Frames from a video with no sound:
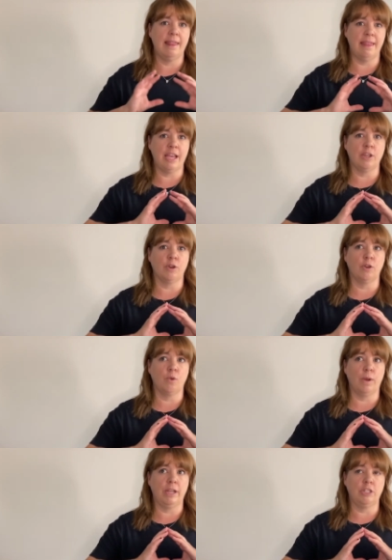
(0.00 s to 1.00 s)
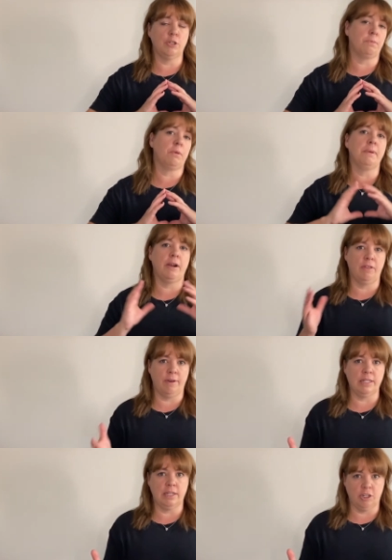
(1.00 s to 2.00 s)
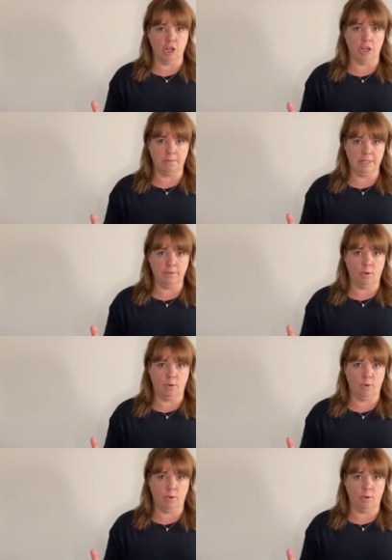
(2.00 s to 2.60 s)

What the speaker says: that you're going to prepare the rest of your documents for.